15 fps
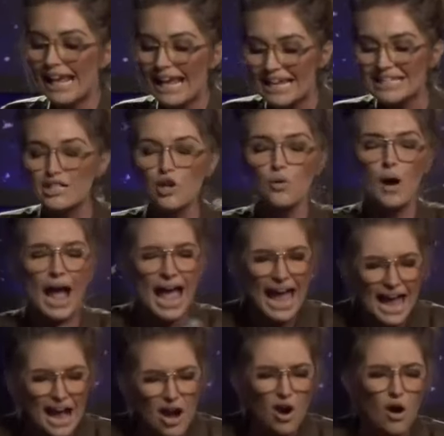into
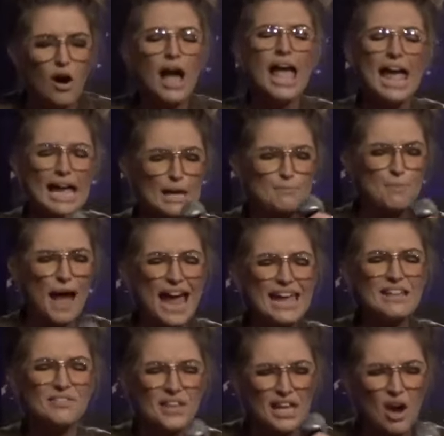hell, he
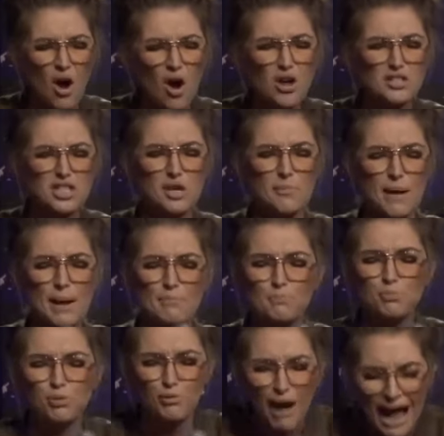paid the ultimate
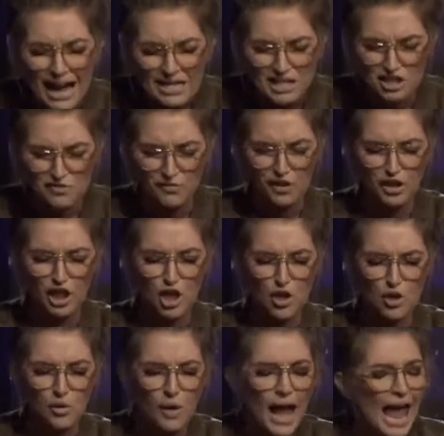price for
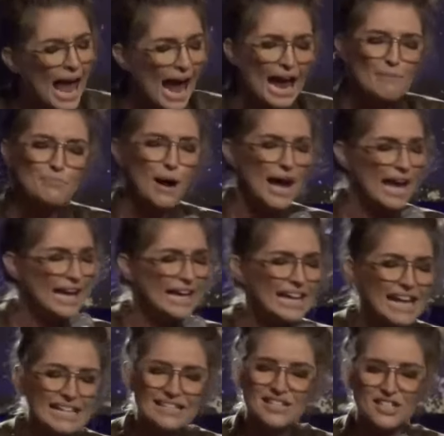you. And, but he
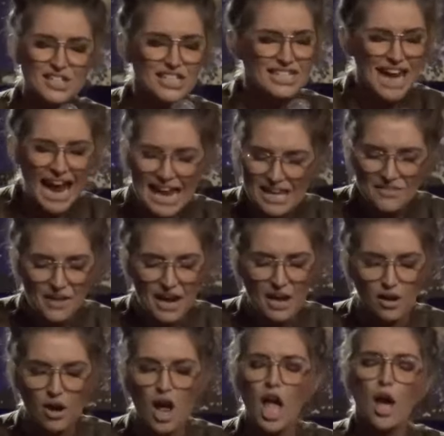didn't stay
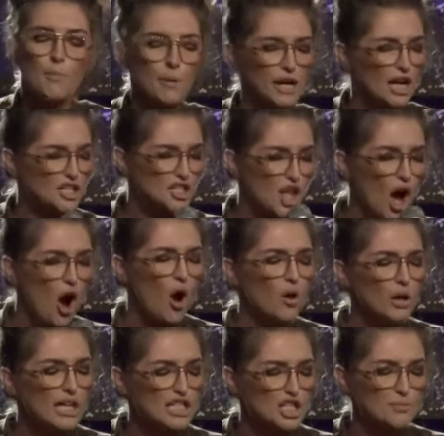there because the
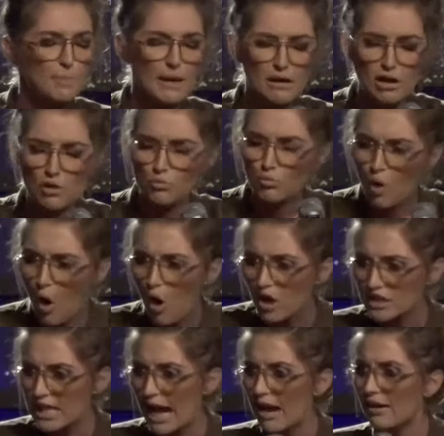Holy Spirit
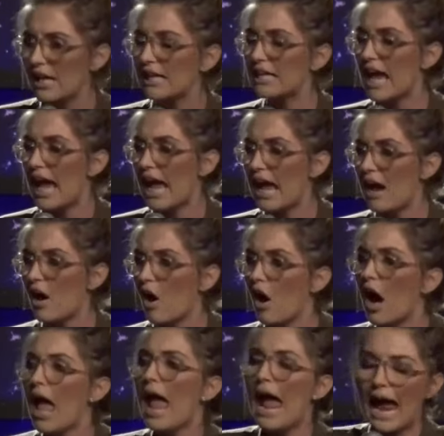roared down into hell
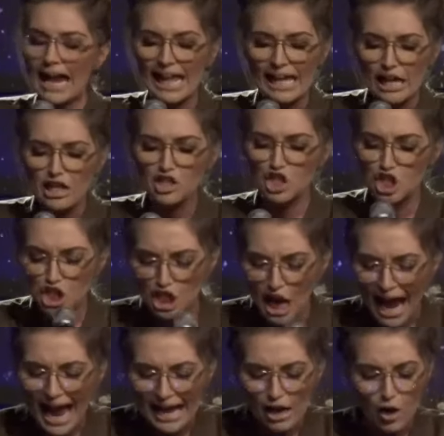and he
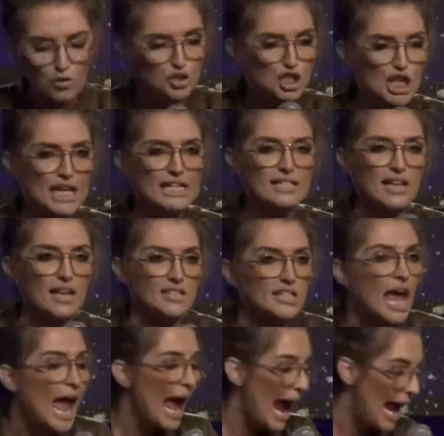shadowed Jesus
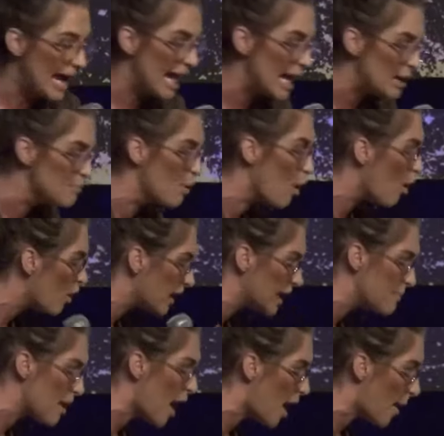and he poured
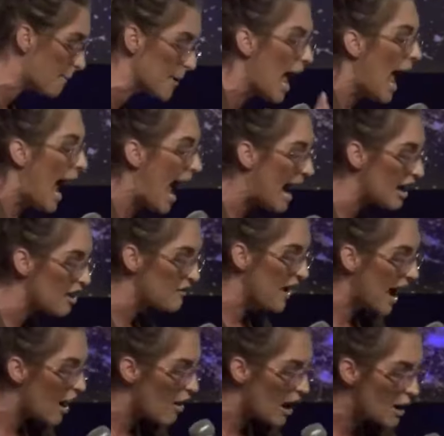him up out of
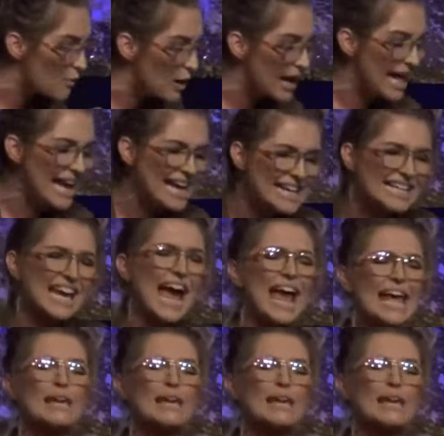hell. And when he came